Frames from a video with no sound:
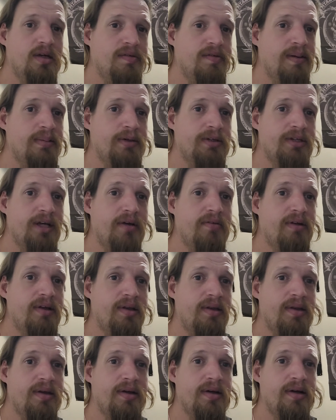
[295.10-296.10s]
November 7th
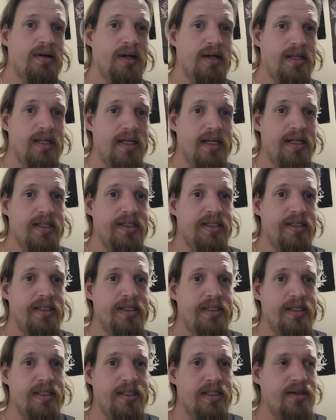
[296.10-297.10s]
at the
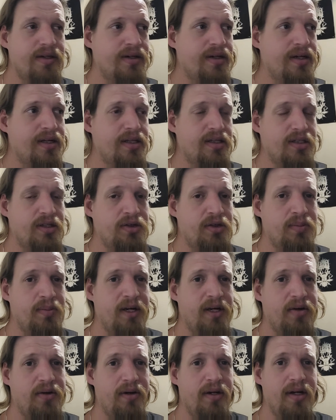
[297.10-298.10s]
ACC or at
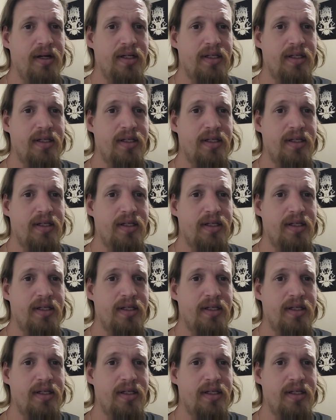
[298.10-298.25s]
Scotiabank Arena.